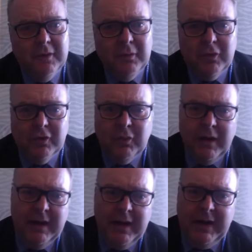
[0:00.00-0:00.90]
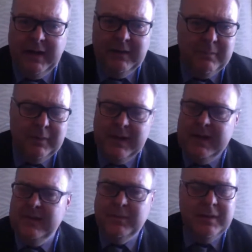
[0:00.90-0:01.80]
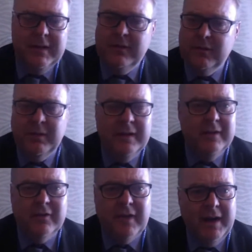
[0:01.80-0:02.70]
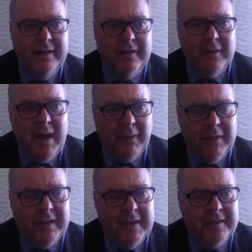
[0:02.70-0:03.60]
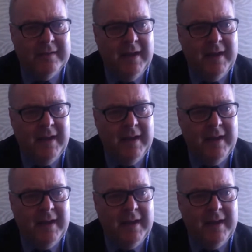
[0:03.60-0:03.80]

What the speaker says: Just please try and interact with this.